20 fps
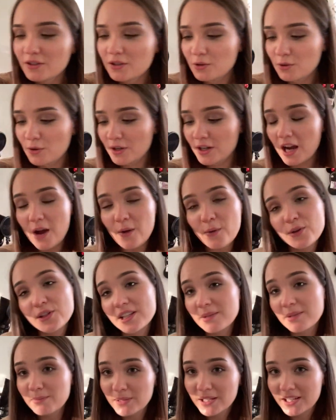drawing. I was
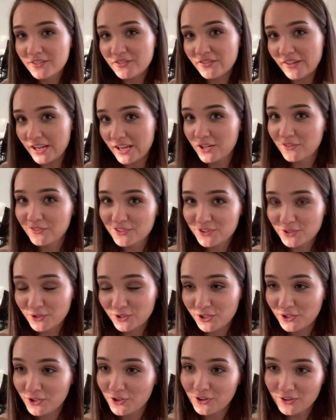a big fan of
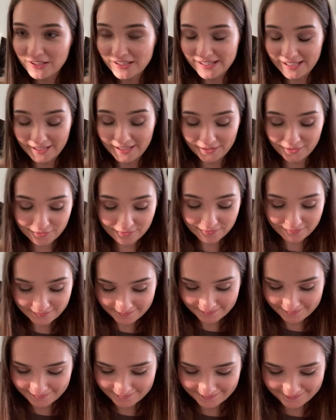Tokyo Hotel
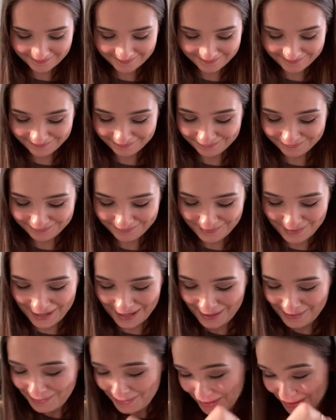when
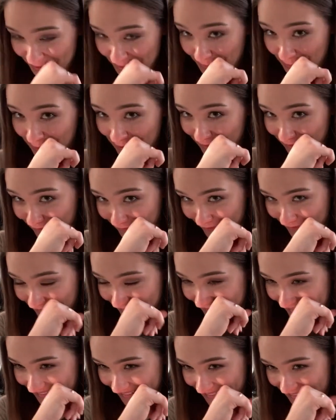I was 12.
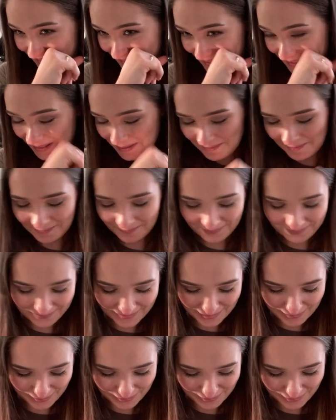I'm